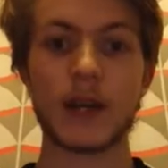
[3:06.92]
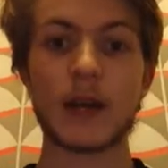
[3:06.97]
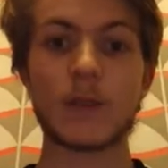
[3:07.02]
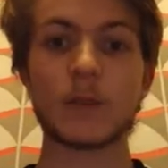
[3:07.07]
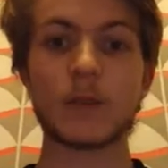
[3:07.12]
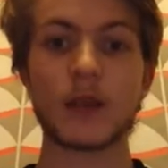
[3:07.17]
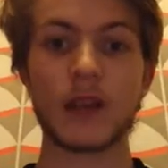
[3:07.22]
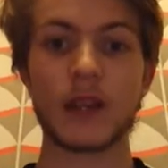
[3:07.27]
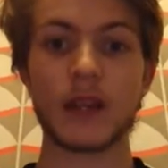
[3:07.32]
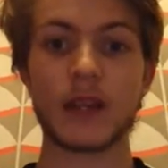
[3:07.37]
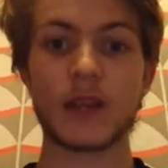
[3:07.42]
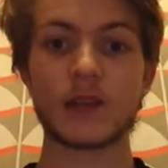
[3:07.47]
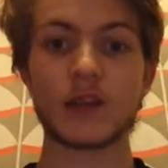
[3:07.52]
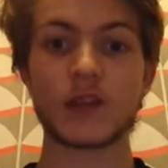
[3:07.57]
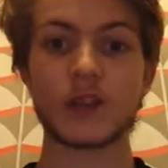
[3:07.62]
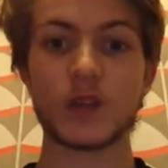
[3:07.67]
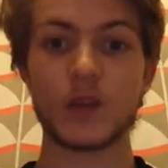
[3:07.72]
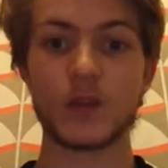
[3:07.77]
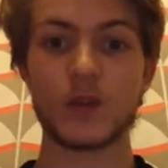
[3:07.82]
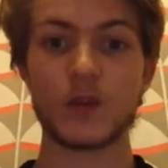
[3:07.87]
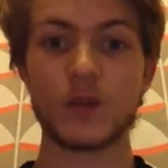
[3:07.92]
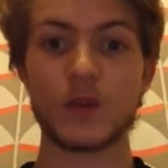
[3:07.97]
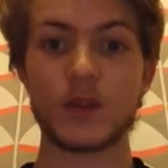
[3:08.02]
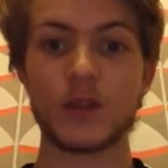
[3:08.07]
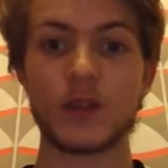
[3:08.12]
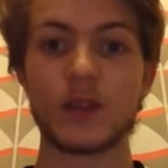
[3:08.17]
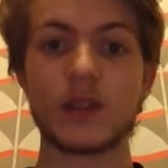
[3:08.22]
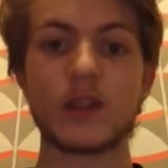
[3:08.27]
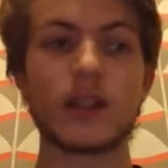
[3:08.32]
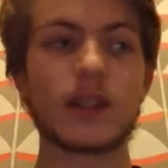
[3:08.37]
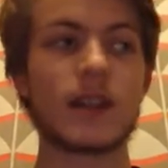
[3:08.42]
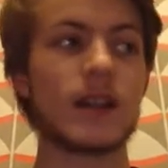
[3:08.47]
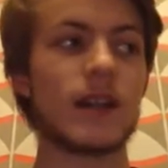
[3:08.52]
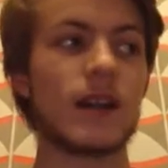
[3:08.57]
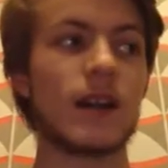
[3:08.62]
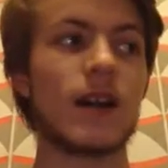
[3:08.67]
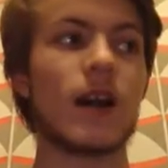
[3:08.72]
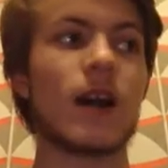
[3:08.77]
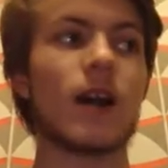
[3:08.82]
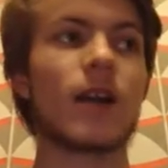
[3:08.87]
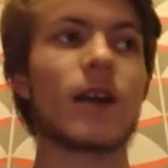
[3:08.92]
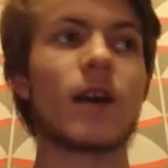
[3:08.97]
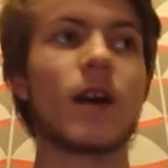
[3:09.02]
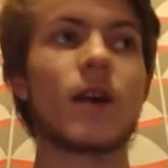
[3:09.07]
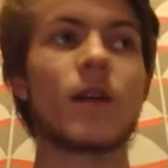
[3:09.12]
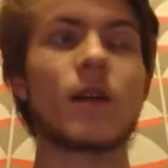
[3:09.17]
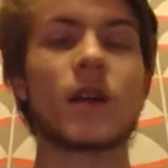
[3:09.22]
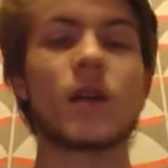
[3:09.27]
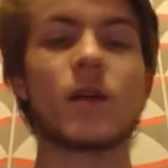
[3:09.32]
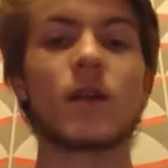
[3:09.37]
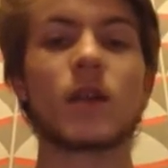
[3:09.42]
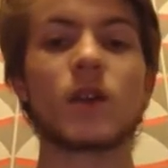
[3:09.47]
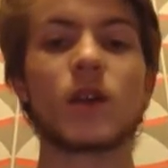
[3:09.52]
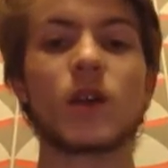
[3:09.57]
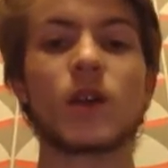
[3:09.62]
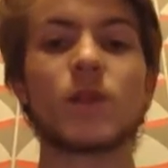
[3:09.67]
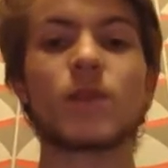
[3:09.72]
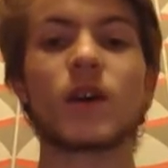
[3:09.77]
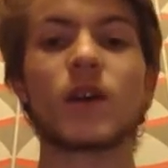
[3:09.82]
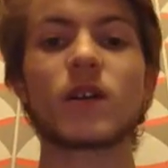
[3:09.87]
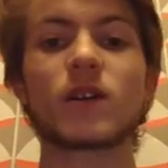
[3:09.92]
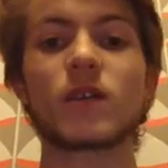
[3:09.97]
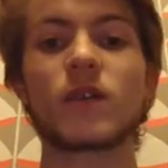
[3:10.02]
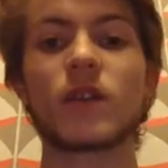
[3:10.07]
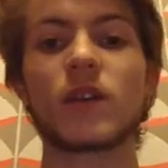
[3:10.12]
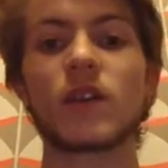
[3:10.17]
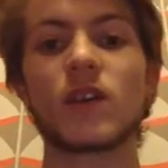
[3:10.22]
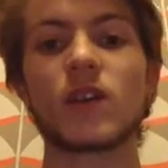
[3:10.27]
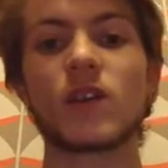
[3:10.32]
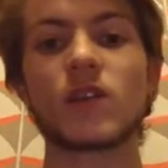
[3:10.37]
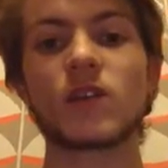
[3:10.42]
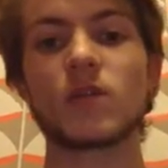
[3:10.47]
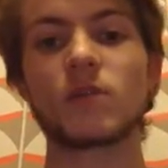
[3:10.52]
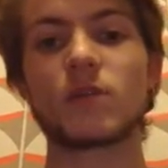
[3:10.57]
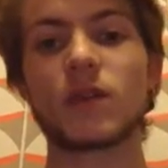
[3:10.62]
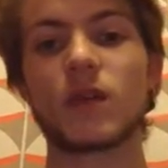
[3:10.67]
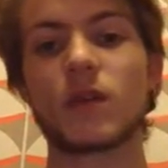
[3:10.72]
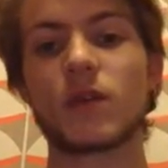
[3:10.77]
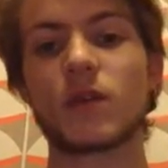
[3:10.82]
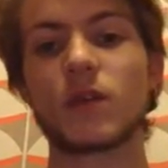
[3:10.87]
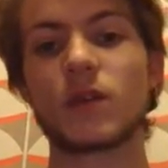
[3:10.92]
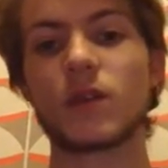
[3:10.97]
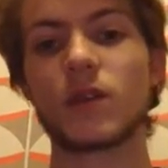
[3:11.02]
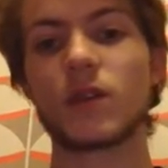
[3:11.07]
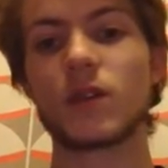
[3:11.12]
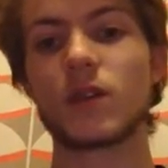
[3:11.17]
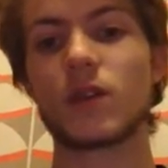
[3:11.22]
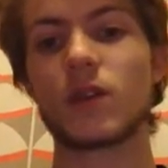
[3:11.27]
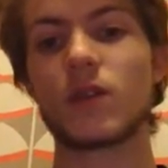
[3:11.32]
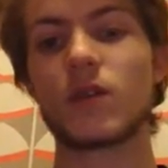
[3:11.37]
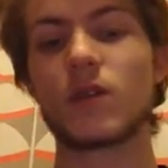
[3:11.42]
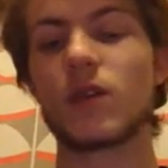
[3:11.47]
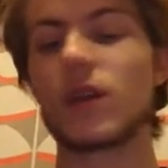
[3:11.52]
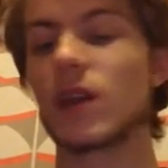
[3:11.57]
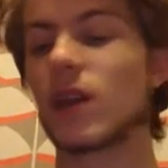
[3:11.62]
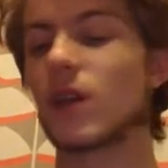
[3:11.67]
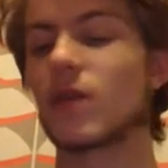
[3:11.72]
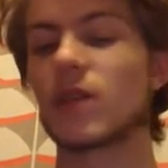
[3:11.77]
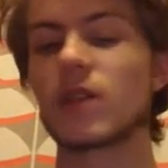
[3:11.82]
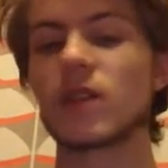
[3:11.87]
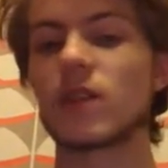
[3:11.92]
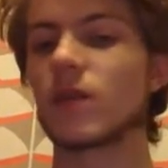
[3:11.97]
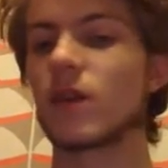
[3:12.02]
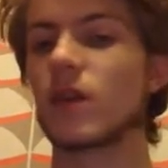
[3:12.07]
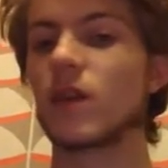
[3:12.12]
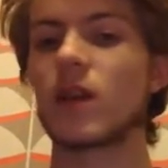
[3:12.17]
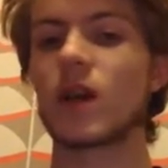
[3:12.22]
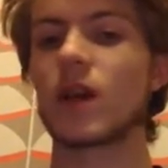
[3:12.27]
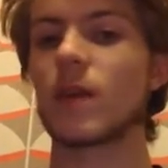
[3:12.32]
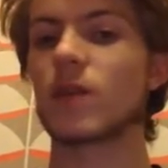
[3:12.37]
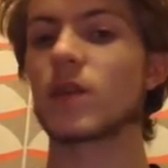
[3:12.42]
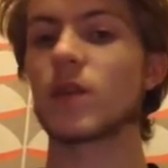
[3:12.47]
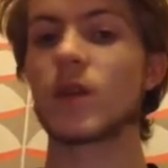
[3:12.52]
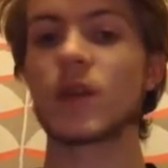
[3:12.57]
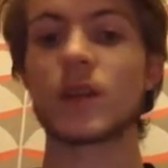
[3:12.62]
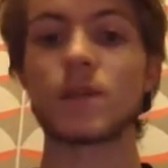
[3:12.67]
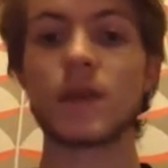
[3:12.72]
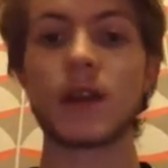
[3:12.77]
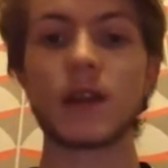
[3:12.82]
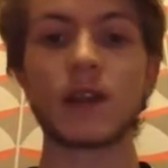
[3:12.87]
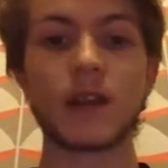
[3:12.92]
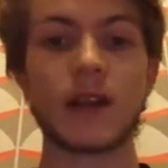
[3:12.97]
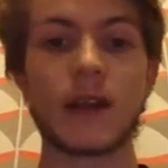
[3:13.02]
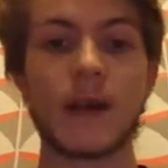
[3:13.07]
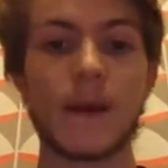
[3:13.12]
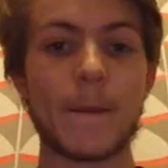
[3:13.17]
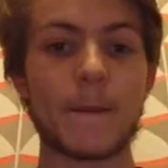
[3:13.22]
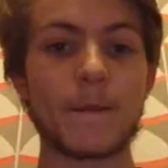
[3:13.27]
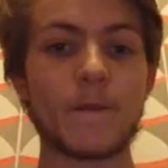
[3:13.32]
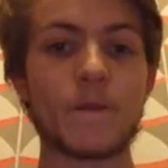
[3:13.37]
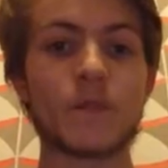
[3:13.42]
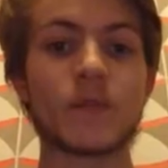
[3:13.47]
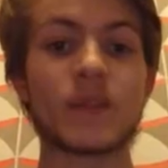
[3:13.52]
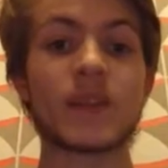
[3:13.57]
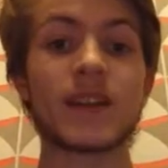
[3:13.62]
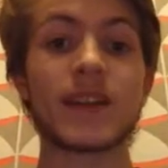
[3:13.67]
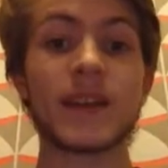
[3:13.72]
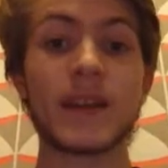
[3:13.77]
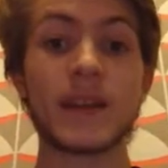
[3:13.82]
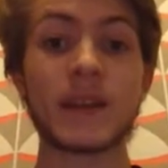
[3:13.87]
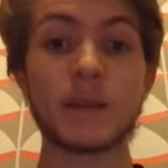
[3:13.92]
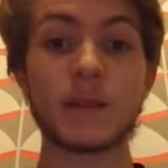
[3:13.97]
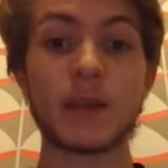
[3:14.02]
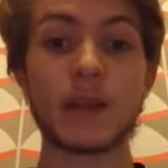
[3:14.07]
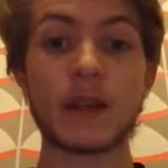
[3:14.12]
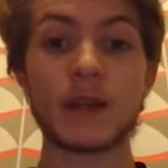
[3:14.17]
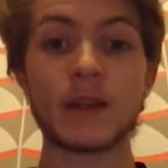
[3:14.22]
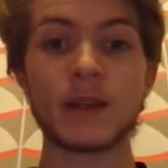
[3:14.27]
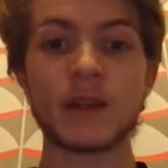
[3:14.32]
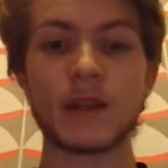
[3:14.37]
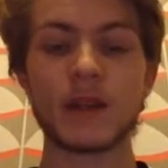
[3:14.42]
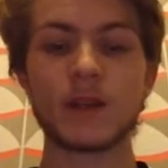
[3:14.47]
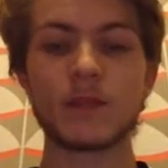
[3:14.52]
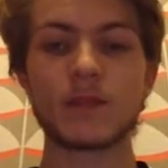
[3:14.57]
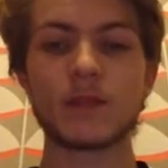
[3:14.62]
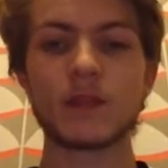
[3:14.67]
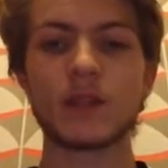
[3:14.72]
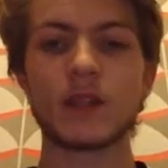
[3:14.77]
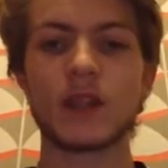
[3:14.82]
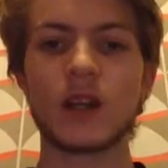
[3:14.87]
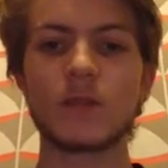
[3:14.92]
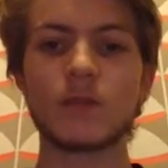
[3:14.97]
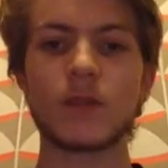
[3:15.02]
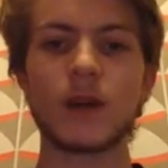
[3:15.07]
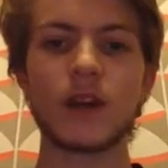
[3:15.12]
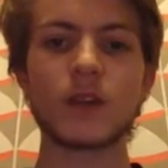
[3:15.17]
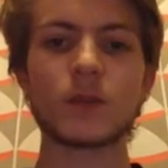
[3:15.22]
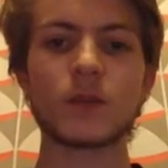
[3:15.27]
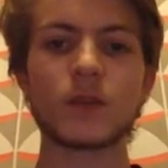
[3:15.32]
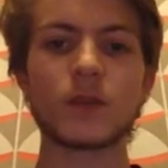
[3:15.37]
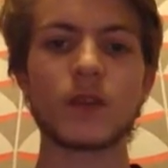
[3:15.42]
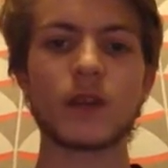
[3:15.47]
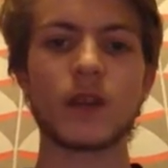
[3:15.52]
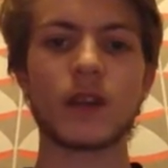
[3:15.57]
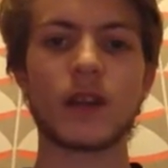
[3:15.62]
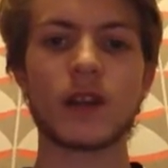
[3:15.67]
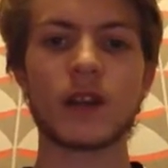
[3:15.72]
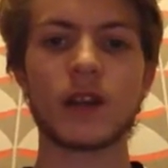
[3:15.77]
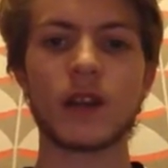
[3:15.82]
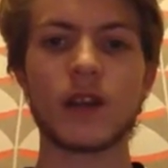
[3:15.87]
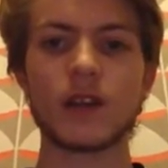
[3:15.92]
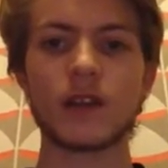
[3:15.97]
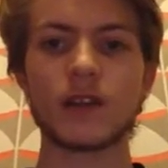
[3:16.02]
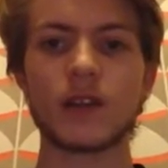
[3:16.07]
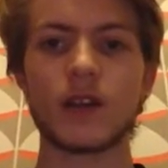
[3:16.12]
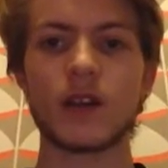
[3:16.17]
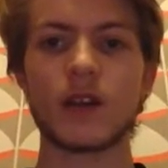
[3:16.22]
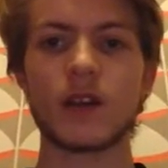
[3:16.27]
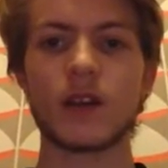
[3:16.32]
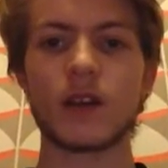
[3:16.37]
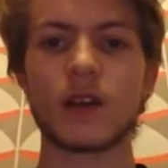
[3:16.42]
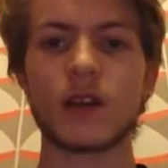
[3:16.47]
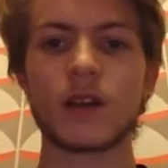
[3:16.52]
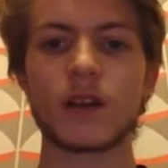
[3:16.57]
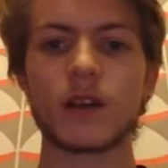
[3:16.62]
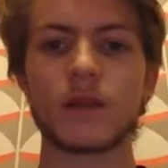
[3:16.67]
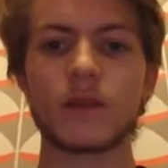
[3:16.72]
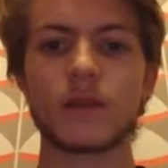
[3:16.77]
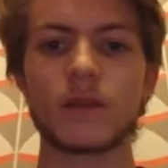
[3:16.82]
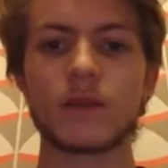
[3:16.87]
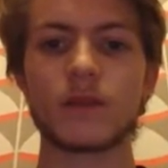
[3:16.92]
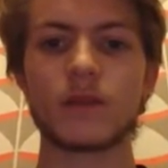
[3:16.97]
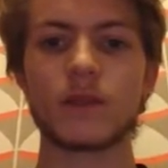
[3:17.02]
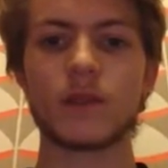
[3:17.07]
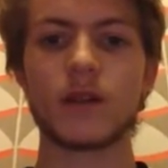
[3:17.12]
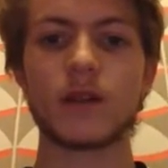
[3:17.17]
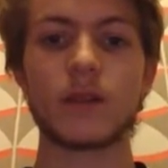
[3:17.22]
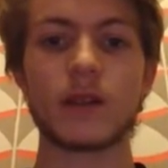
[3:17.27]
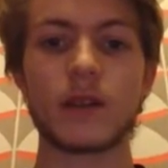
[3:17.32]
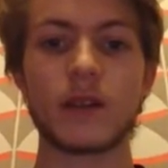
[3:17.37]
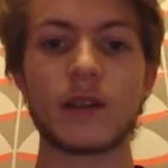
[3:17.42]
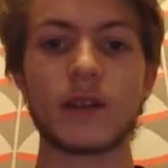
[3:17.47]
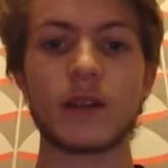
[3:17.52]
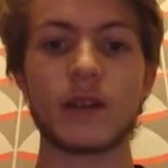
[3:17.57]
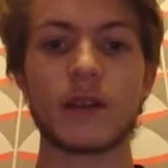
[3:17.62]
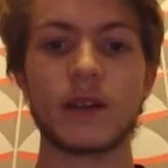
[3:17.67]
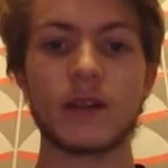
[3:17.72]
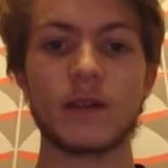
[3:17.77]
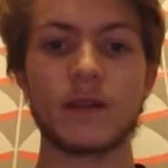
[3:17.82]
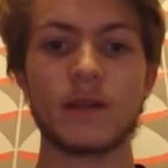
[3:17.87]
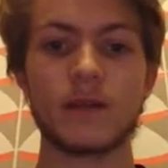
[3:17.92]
happening soon, and I'm gonna be doing a bunch of videos on about Call of Duty and other stuff like that. So expect that. In the meantime, but I just want to let you guys know, like, I'm getting it